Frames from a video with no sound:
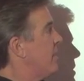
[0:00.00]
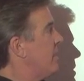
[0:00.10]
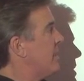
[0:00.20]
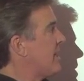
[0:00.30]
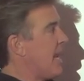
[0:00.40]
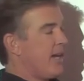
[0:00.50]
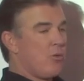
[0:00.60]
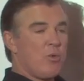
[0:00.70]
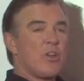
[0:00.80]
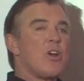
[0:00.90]
this
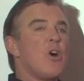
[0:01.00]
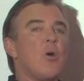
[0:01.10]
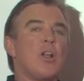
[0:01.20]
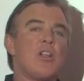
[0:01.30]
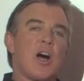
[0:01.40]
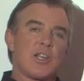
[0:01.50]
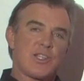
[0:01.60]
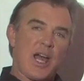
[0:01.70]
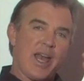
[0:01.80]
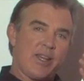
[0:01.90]
handle will go
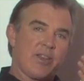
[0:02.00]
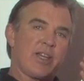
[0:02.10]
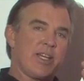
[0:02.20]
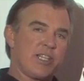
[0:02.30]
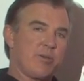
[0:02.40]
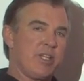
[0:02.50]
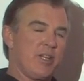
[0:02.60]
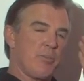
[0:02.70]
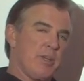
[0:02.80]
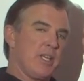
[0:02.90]
alongside of the cusp
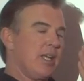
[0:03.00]
tip.